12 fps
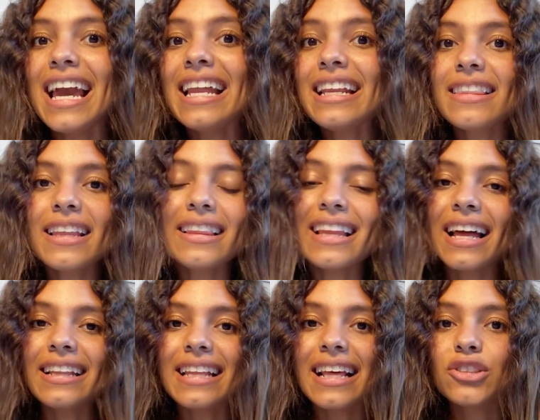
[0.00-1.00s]
anything
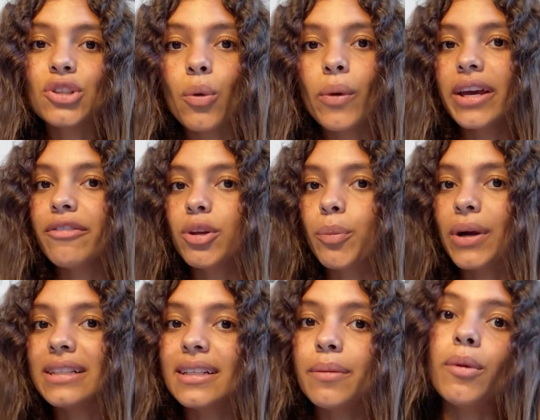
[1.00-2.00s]
that takes you away of the
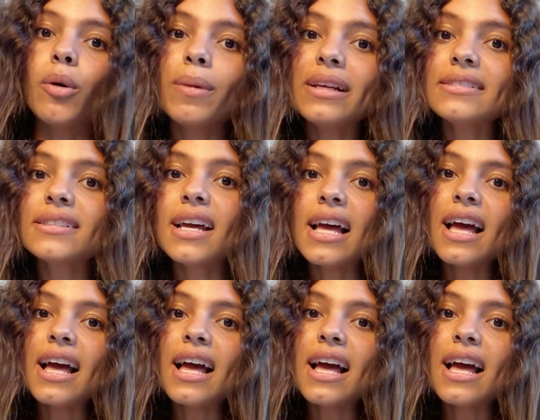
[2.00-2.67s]
present moment.